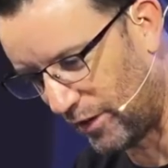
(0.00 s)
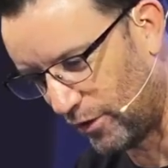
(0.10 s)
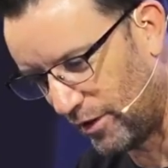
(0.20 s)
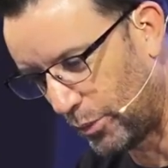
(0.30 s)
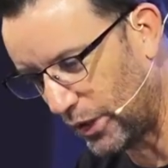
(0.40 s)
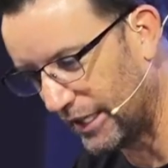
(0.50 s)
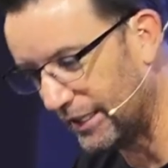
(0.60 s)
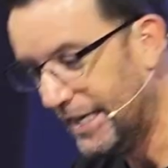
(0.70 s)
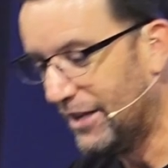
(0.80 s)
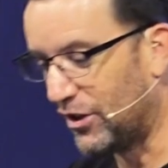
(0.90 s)
way of putting it.
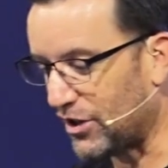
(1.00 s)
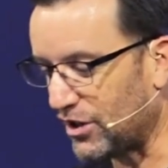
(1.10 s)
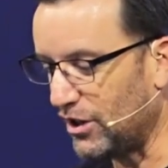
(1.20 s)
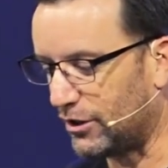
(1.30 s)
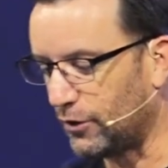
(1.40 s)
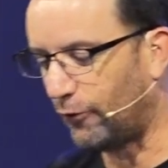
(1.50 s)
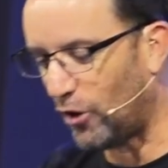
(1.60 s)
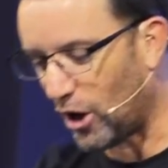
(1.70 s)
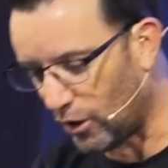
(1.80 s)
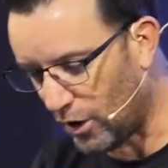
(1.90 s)
This is not too
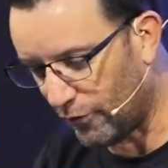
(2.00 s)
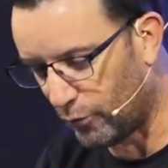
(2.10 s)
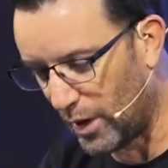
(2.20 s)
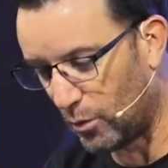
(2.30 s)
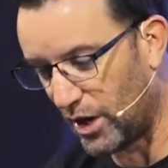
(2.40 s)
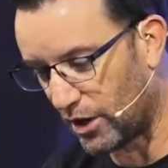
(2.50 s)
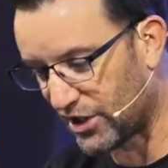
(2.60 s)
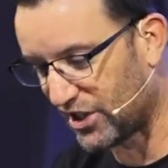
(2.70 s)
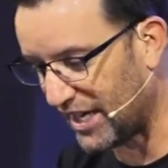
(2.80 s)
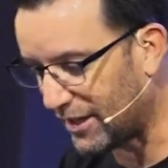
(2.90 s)
far off when we are
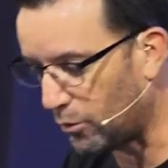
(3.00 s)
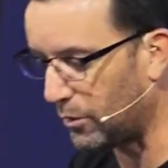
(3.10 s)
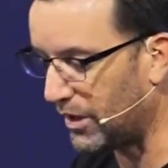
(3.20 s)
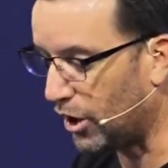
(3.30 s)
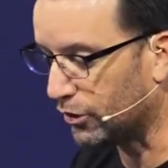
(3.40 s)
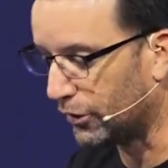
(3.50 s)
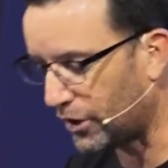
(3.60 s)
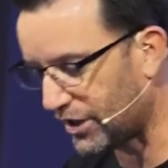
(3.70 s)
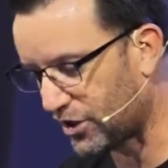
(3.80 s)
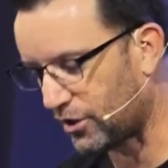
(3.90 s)
sick, when we don't look
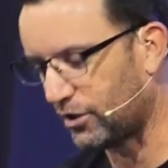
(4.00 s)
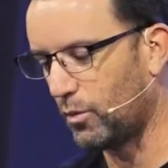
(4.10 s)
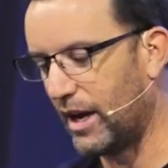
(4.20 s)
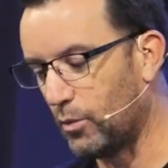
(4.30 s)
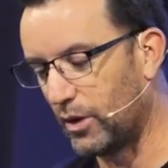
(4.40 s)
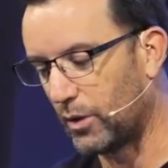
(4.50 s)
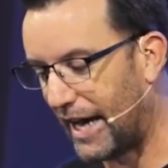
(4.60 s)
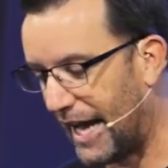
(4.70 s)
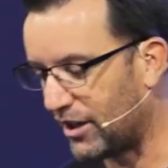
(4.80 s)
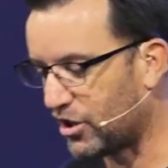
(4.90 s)
a certain way, when we're
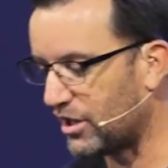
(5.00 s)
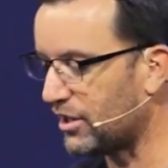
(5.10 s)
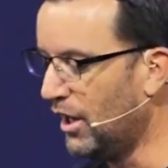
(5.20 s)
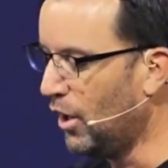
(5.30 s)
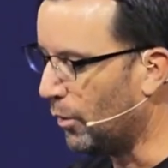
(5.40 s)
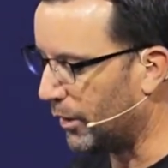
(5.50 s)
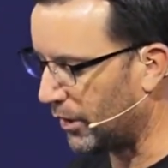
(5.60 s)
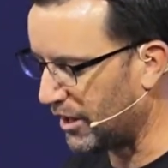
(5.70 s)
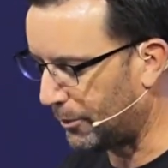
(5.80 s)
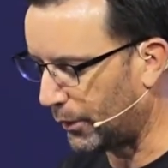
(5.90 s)
anxious, when we're
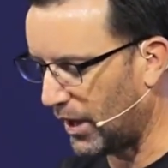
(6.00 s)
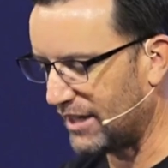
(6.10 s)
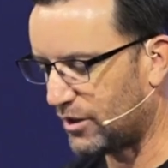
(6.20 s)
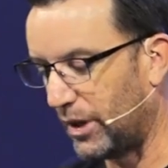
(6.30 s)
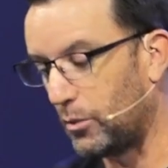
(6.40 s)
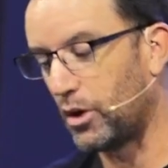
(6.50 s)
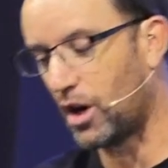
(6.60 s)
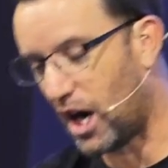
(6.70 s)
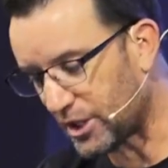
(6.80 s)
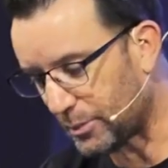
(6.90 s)
depressed, when we're
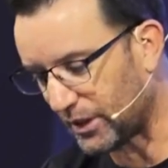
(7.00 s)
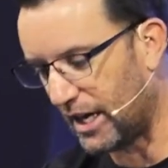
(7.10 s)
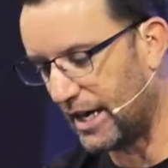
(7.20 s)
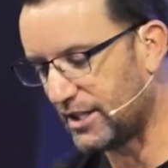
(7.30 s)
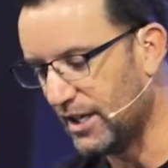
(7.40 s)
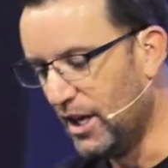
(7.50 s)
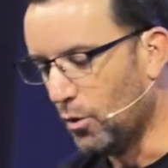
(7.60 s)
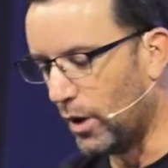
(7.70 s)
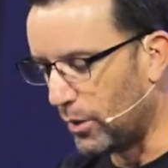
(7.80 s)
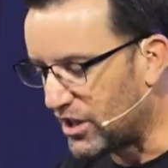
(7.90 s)
hospitalized,
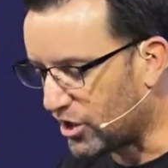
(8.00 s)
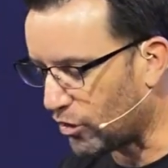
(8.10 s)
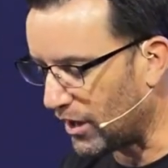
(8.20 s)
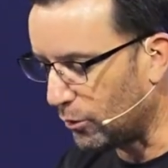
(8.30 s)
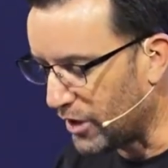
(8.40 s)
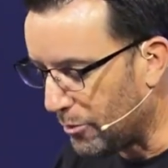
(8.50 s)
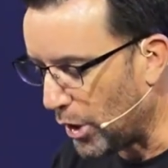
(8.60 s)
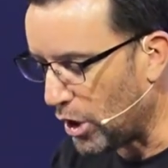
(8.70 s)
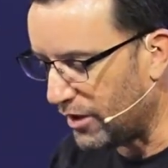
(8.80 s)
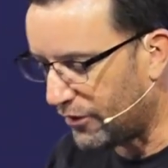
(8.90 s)
when we struggle with the
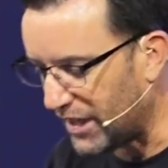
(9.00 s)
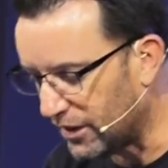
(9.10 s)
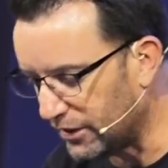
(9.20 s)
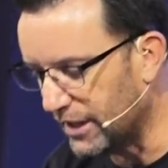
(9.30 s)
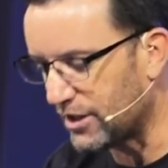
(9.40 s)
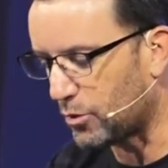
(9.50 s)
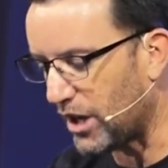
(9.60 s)
burden of illness, we